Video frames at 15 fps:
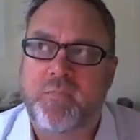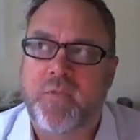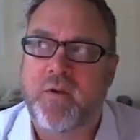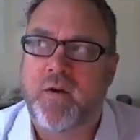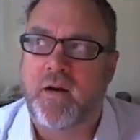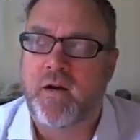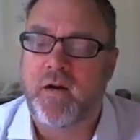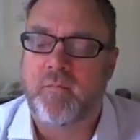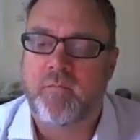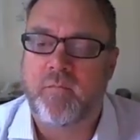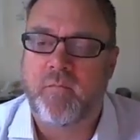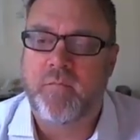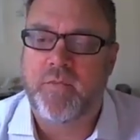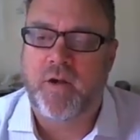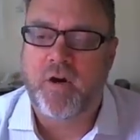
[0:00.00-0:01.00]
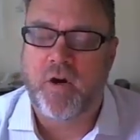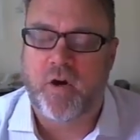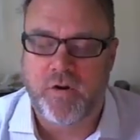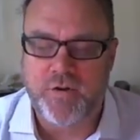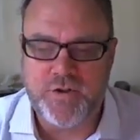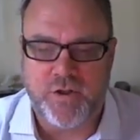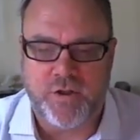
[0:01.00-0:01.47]
the
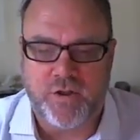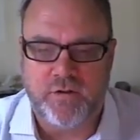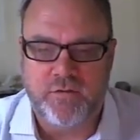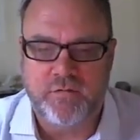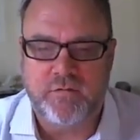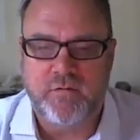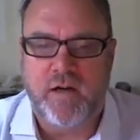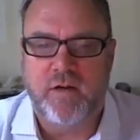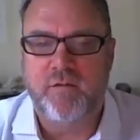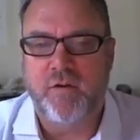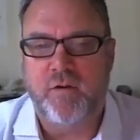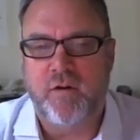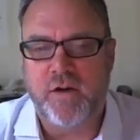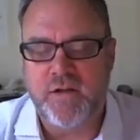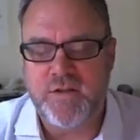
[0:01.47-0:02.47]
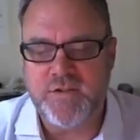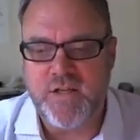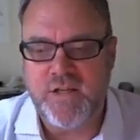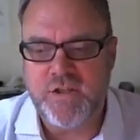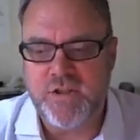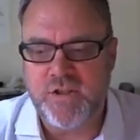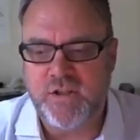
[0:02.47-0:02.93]
culture of an
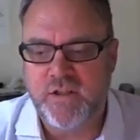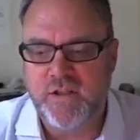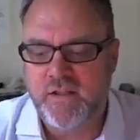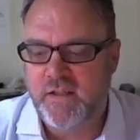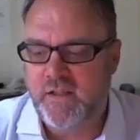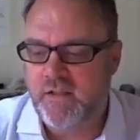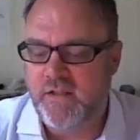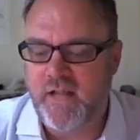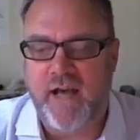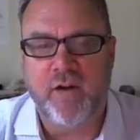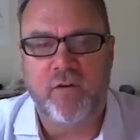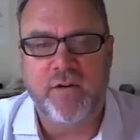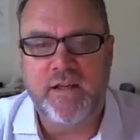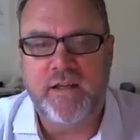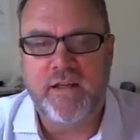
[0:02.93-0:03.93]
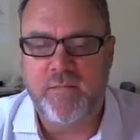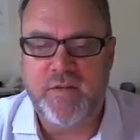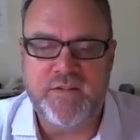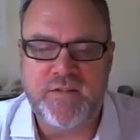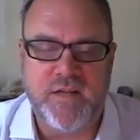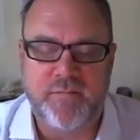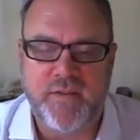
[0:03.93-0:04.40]
organization not only can
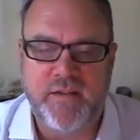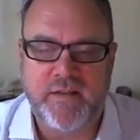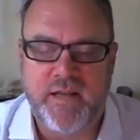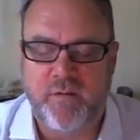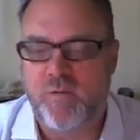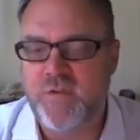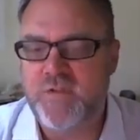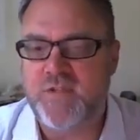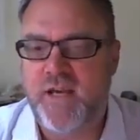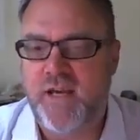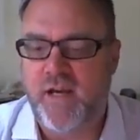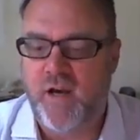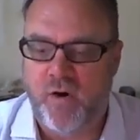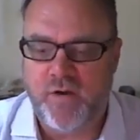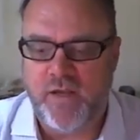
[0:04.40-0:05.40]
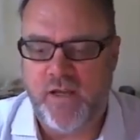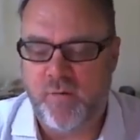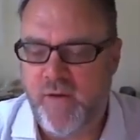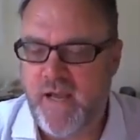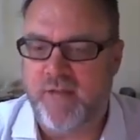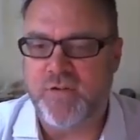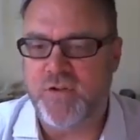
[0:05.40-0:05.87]
be something that we say, okay,
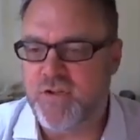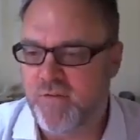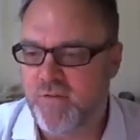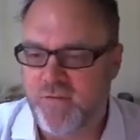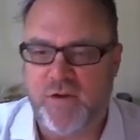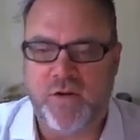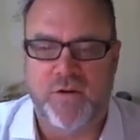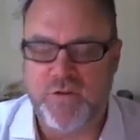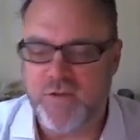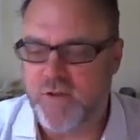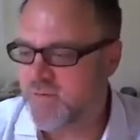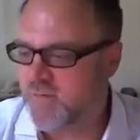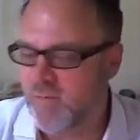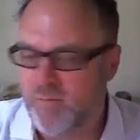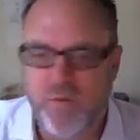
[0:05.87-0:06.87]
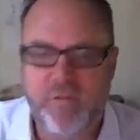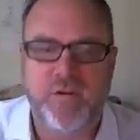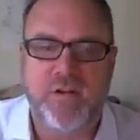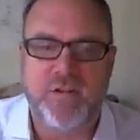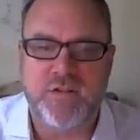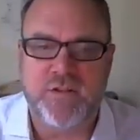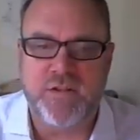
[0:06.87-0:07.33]
we have to shift the culture because we're moving
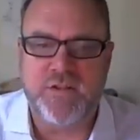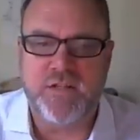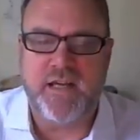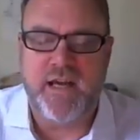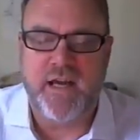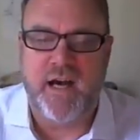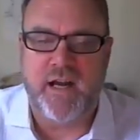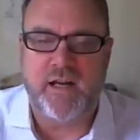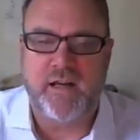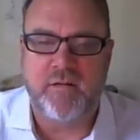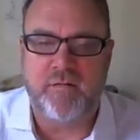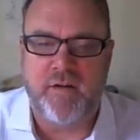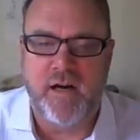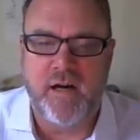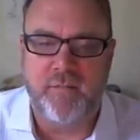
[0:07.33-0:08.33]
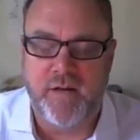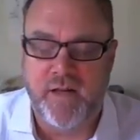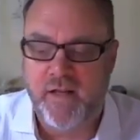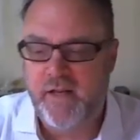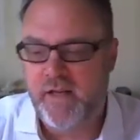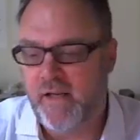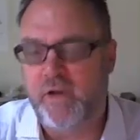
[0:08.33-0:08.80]
into this chaotic environment.
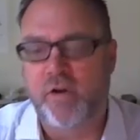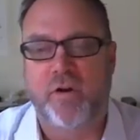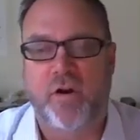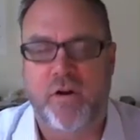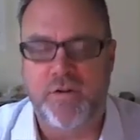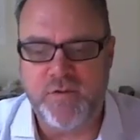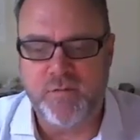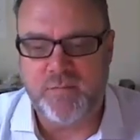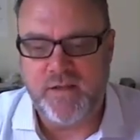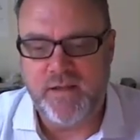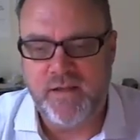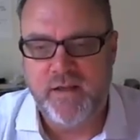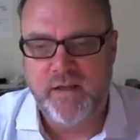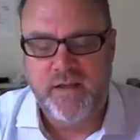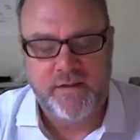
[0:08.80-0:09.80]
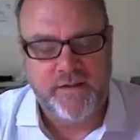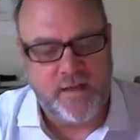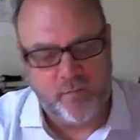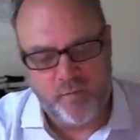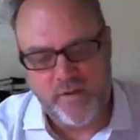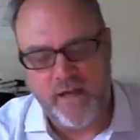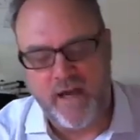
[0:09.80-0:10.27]
It could also be that
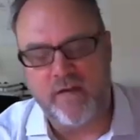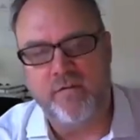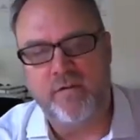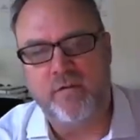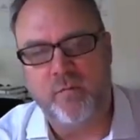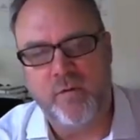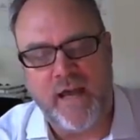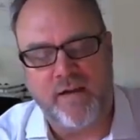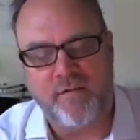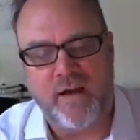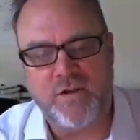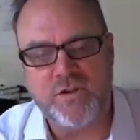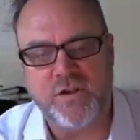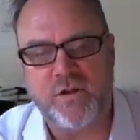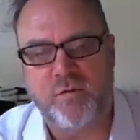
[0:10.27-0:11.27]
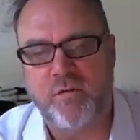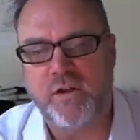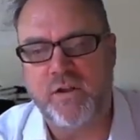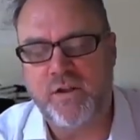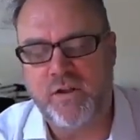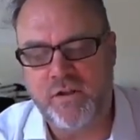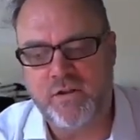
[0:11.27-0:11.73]
we have actually a really
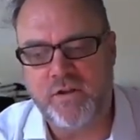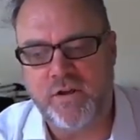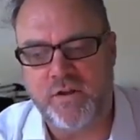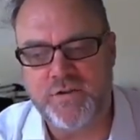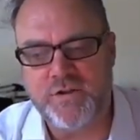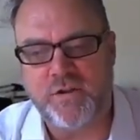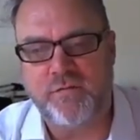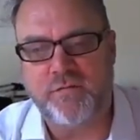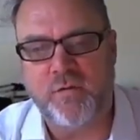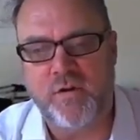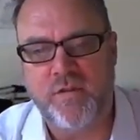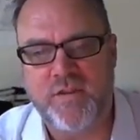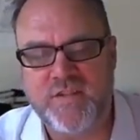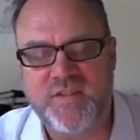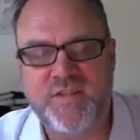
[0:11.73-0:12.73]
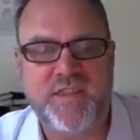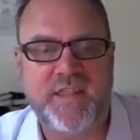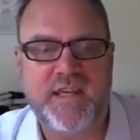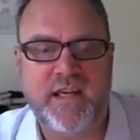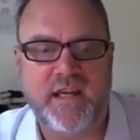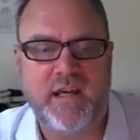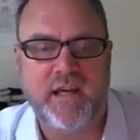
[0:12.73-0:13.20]
good culture for this
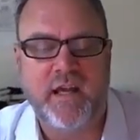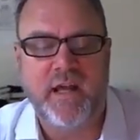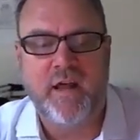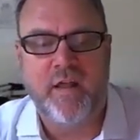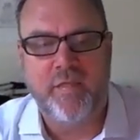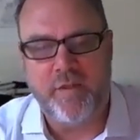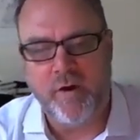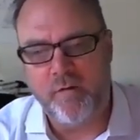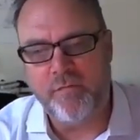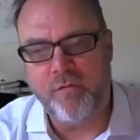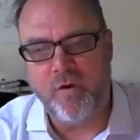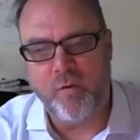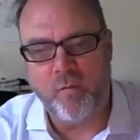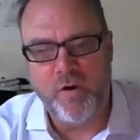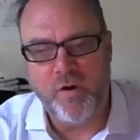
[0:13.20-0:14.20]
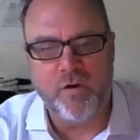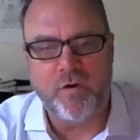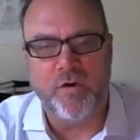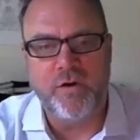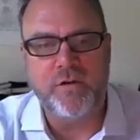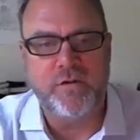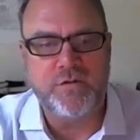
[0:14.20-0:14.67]
thing. Therefore, we're
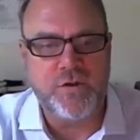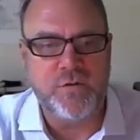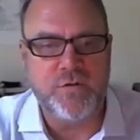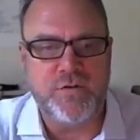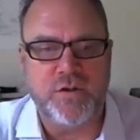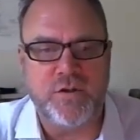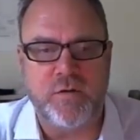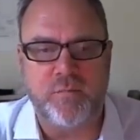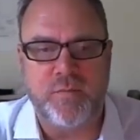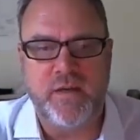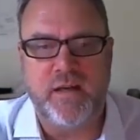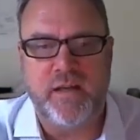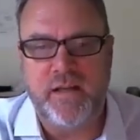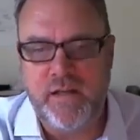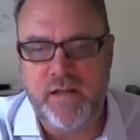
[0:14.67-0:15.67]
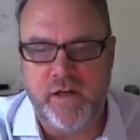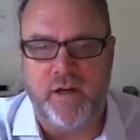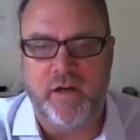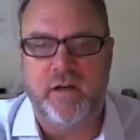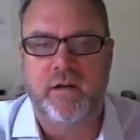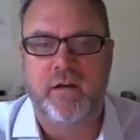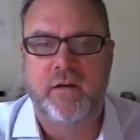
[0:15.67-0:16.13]
going to choose to compete
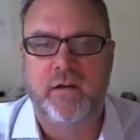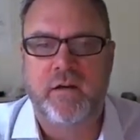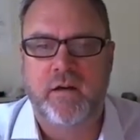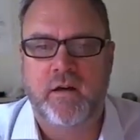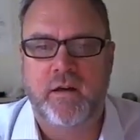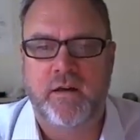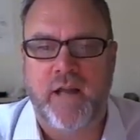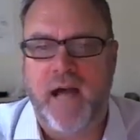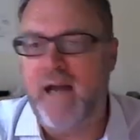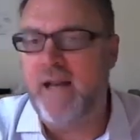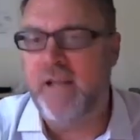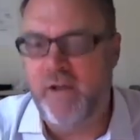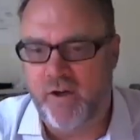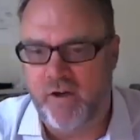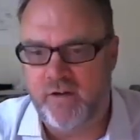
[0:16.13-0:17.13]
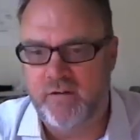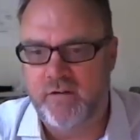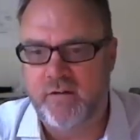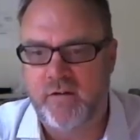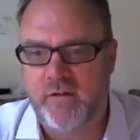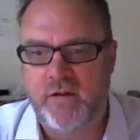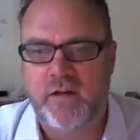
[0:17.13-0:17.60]
here, not here.
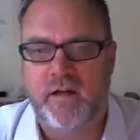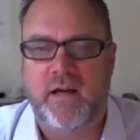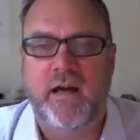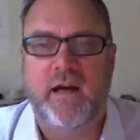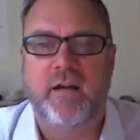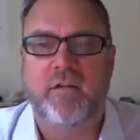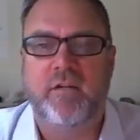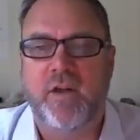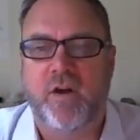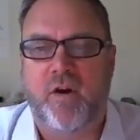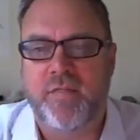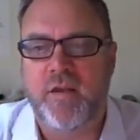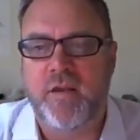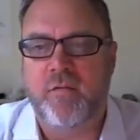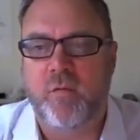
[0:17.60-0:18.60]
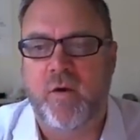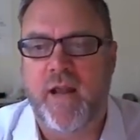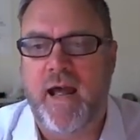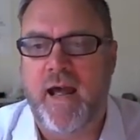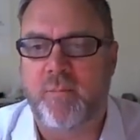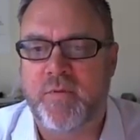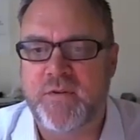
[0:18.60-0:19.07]
And, I think what
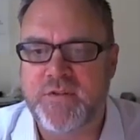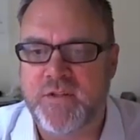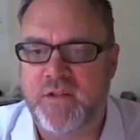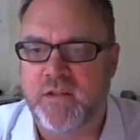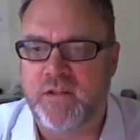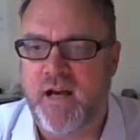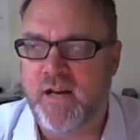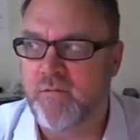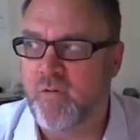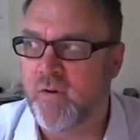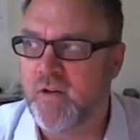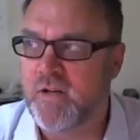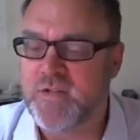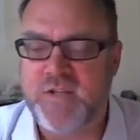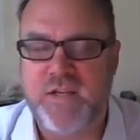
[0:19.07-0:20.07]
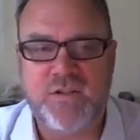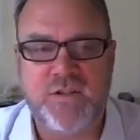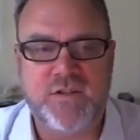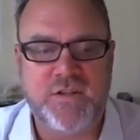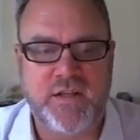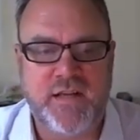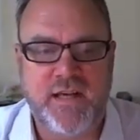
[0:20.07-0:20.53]
happens in a lot of organizations
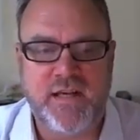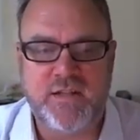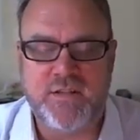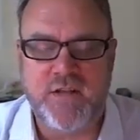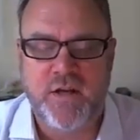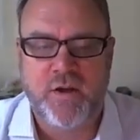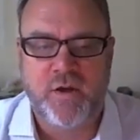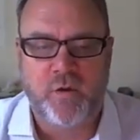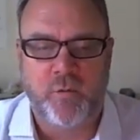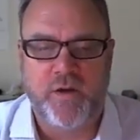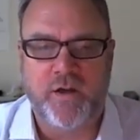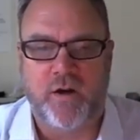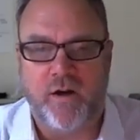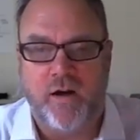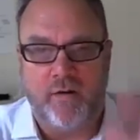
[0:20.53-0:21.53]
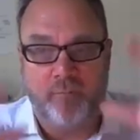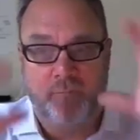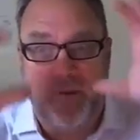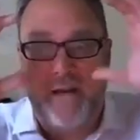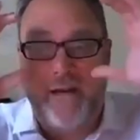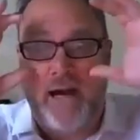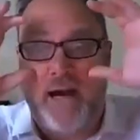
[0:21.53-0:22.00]
today is we get our
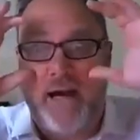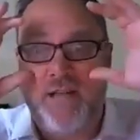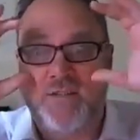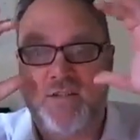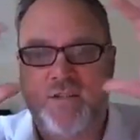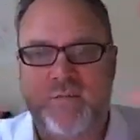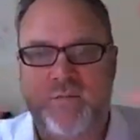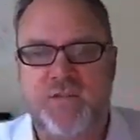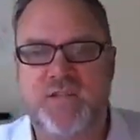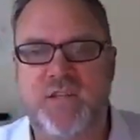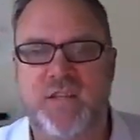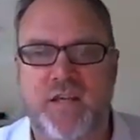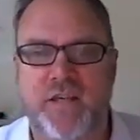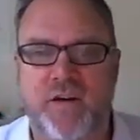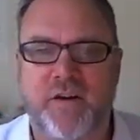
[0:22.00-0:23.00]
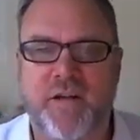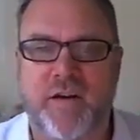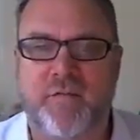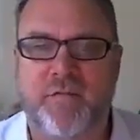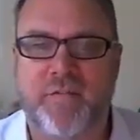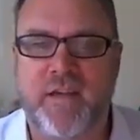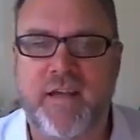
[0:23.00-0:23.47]
big eyes because we see the Internet
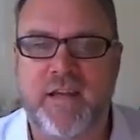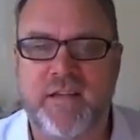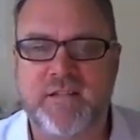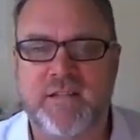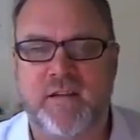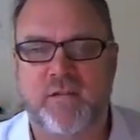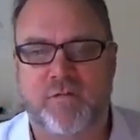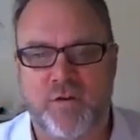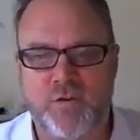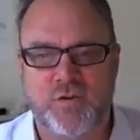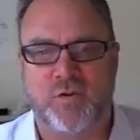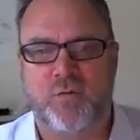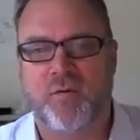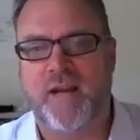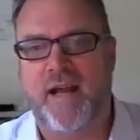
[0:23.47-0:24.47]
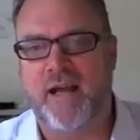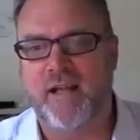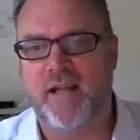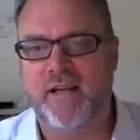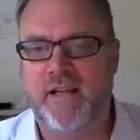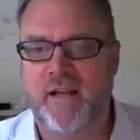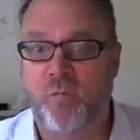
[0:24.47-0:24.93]
of Things and virtual
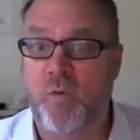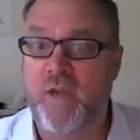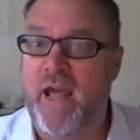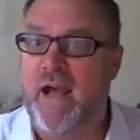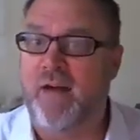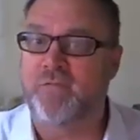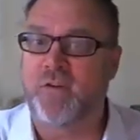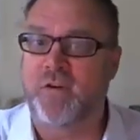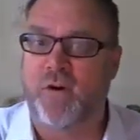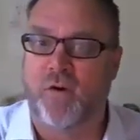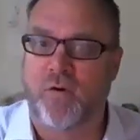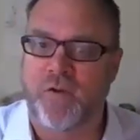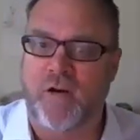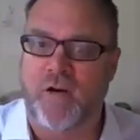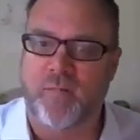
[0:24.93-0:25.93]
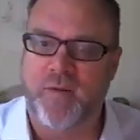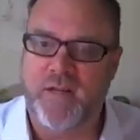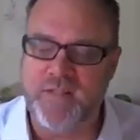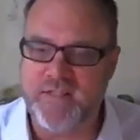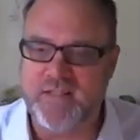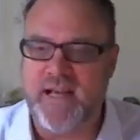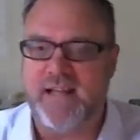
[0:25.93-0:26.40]
reality, and we have to go there
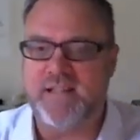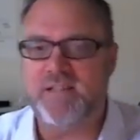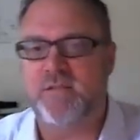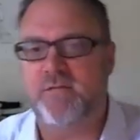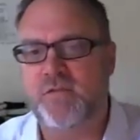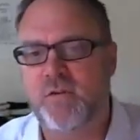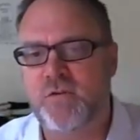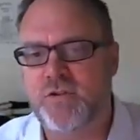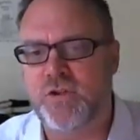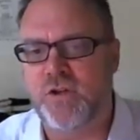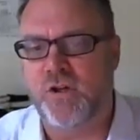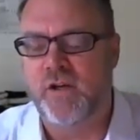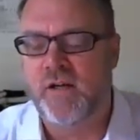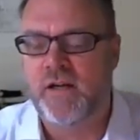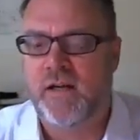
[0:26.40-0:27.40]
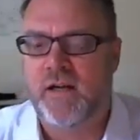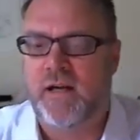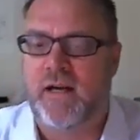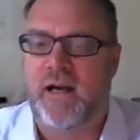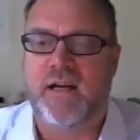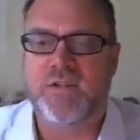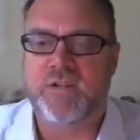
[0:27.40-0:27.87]
because that's the future.
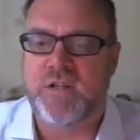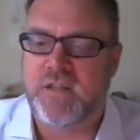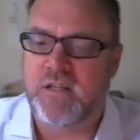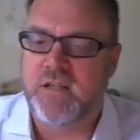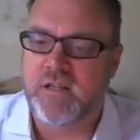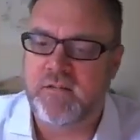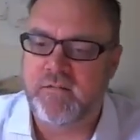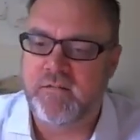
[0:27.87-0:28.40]
I actually think,